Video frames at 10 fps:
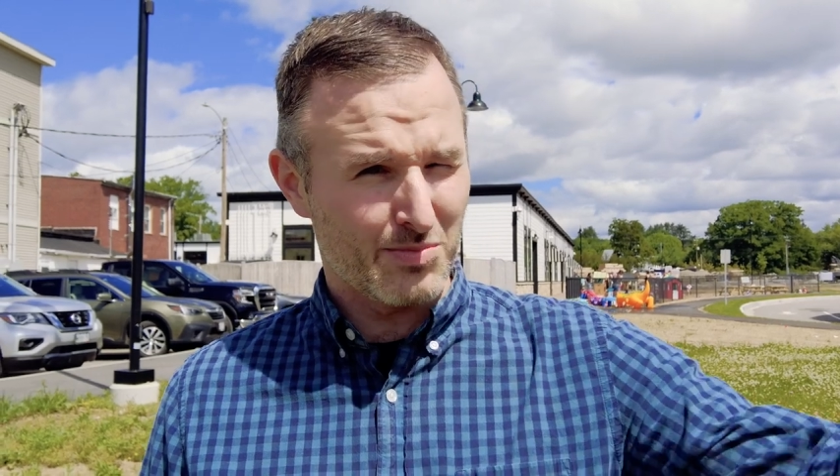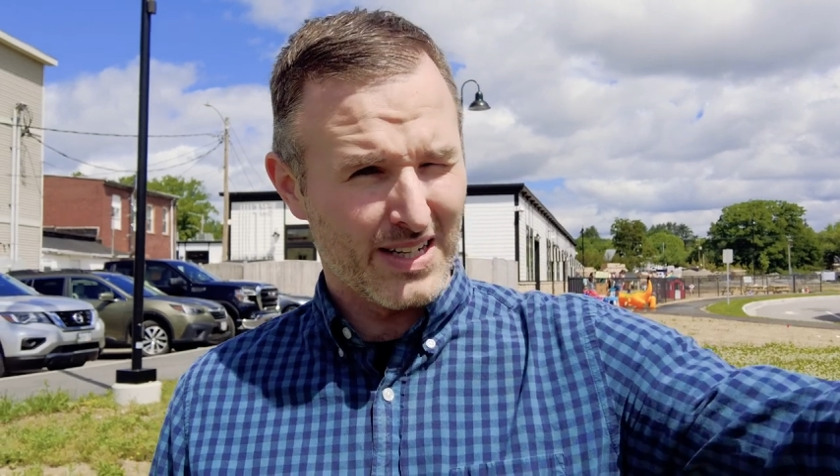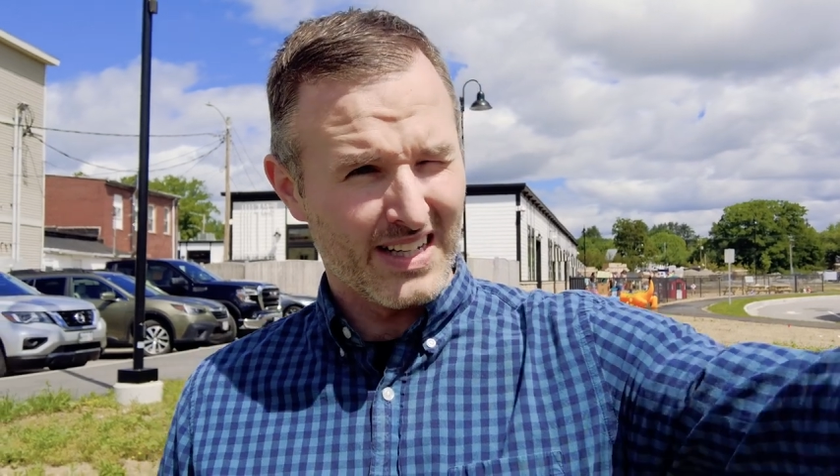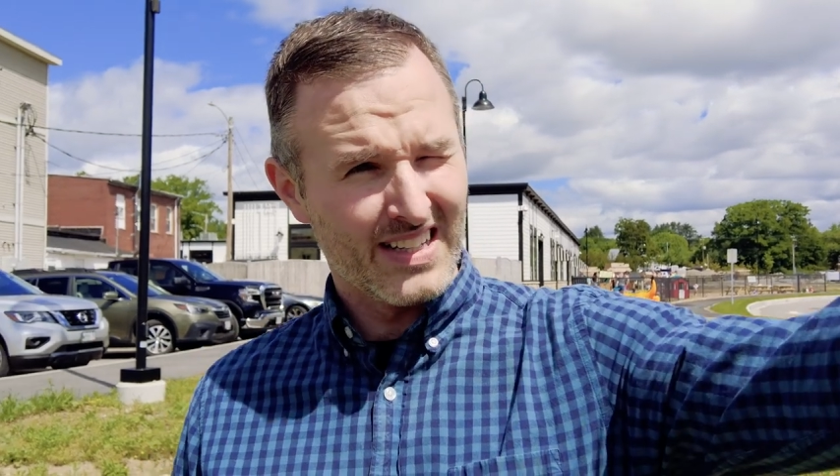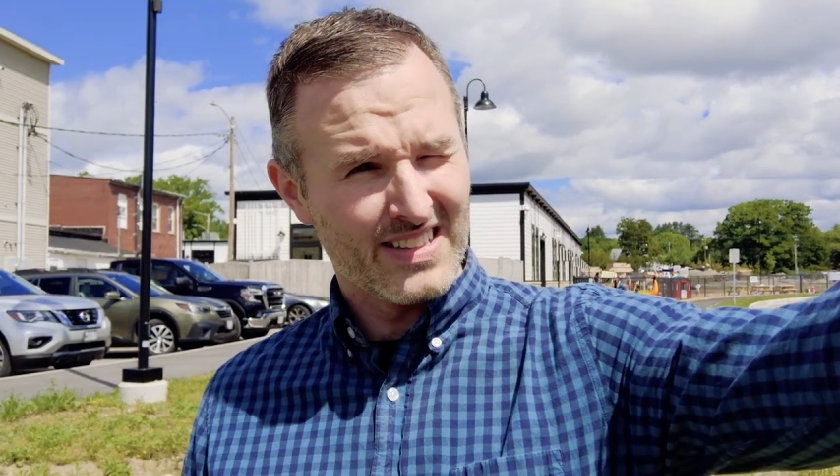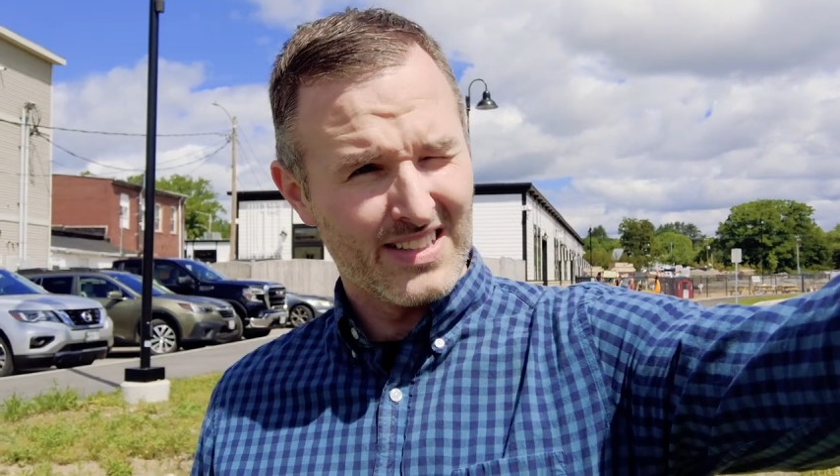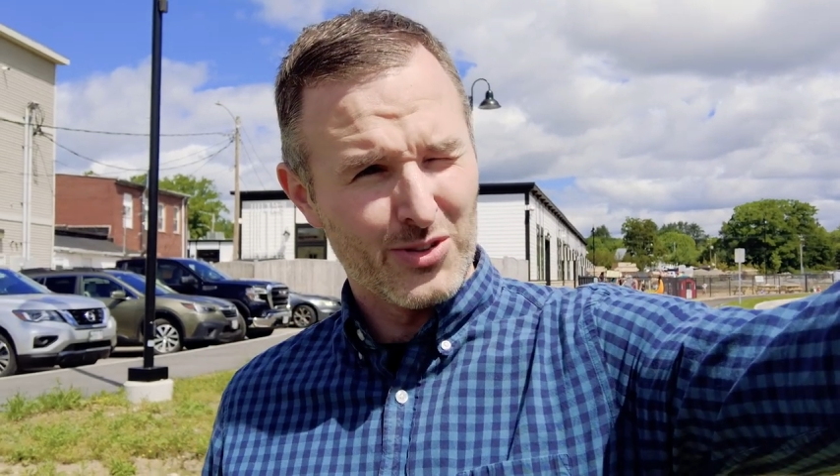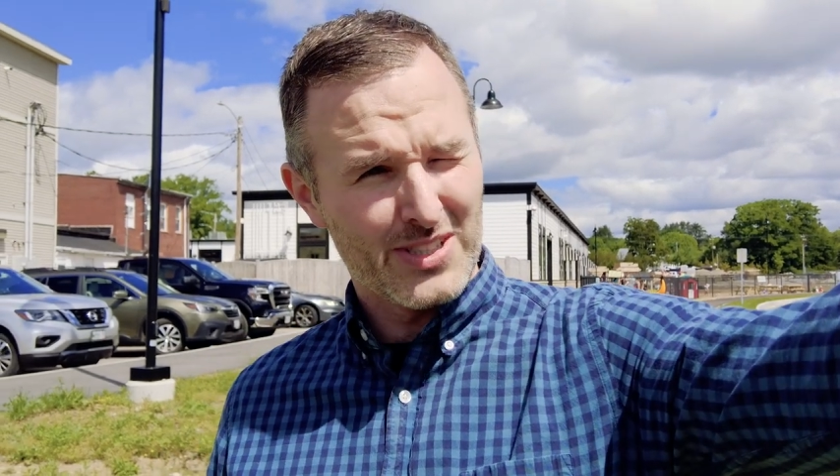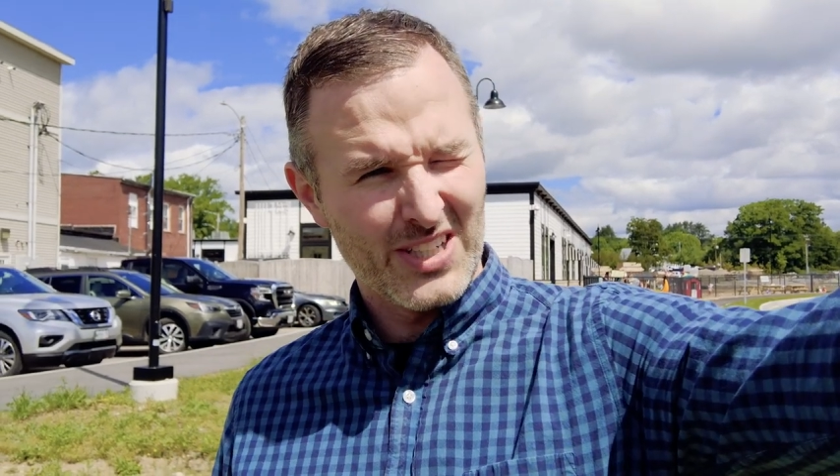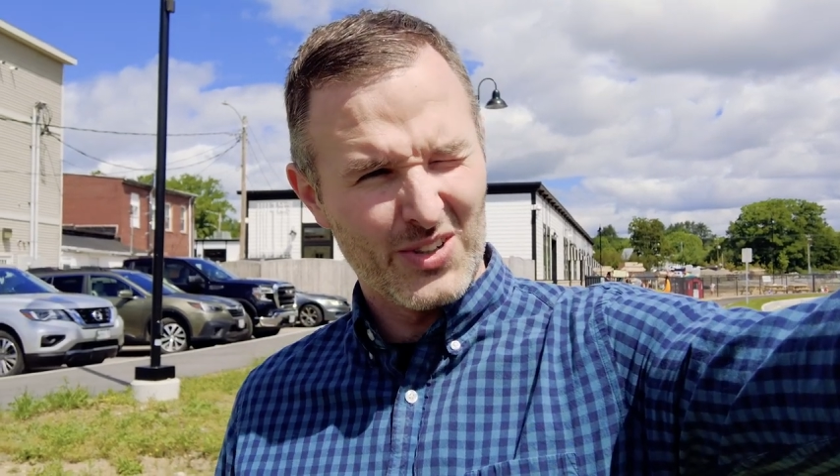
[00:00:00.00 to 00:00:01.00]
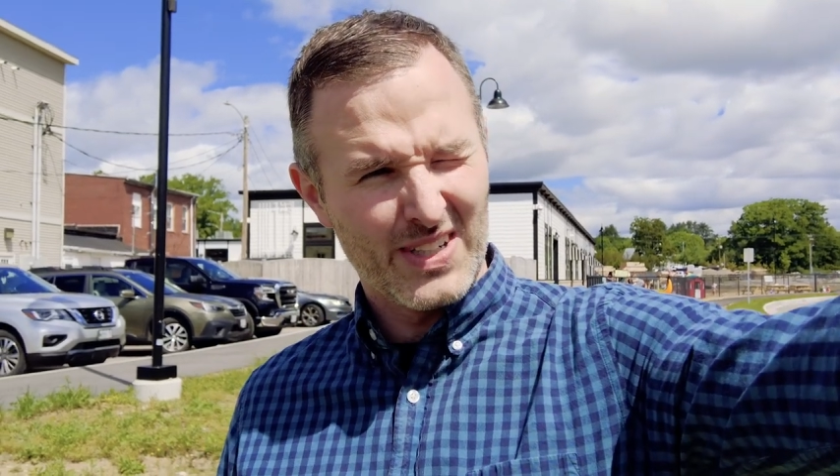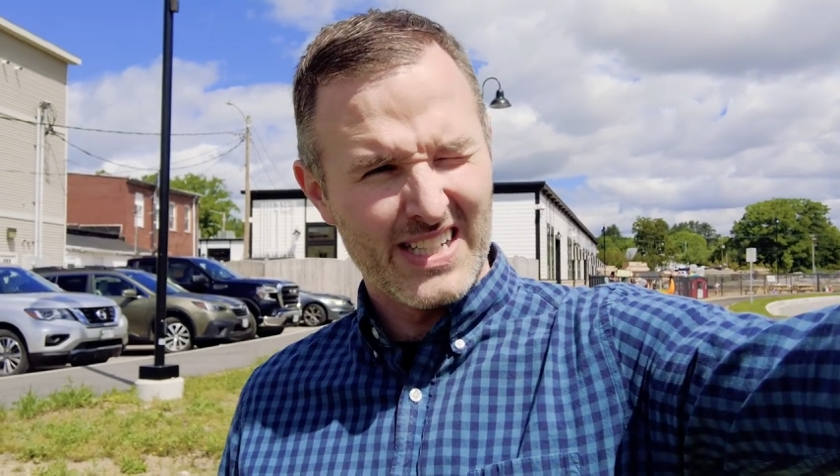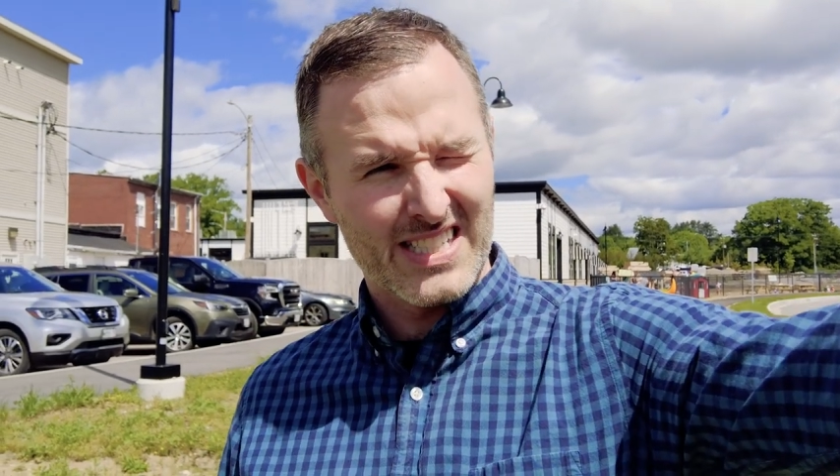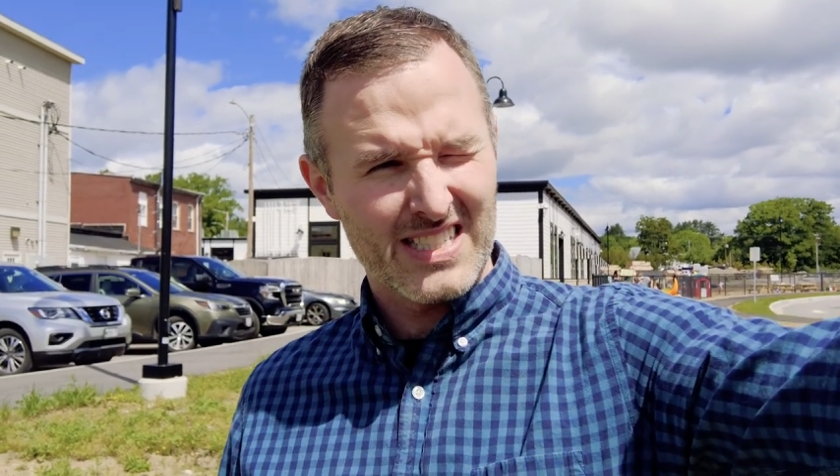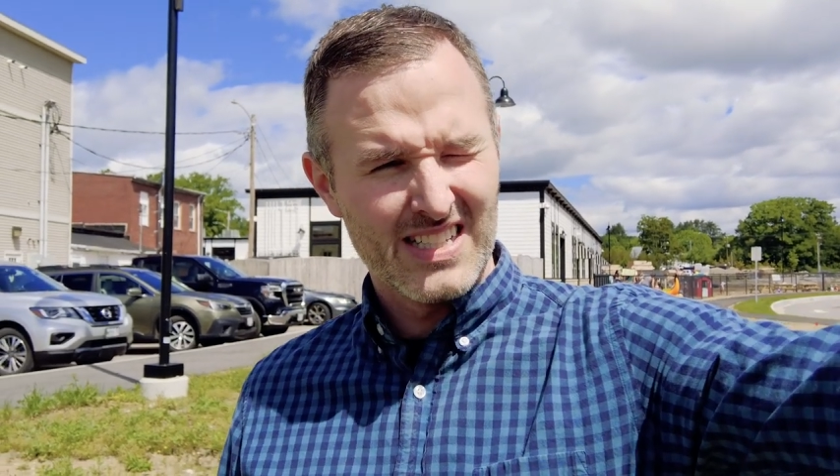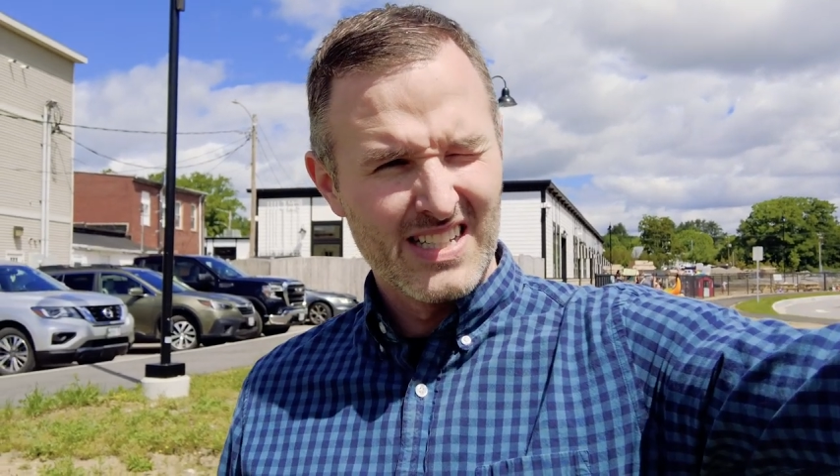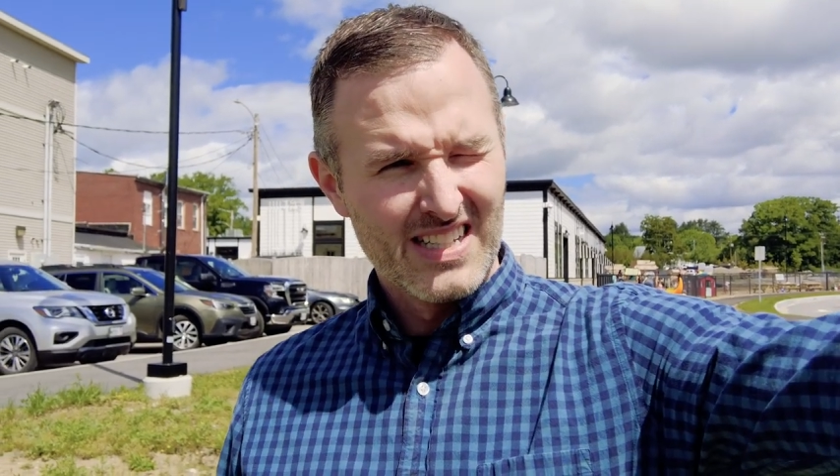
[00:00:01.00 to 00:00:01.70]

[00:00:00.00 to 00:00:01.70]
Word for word: bringing in utilities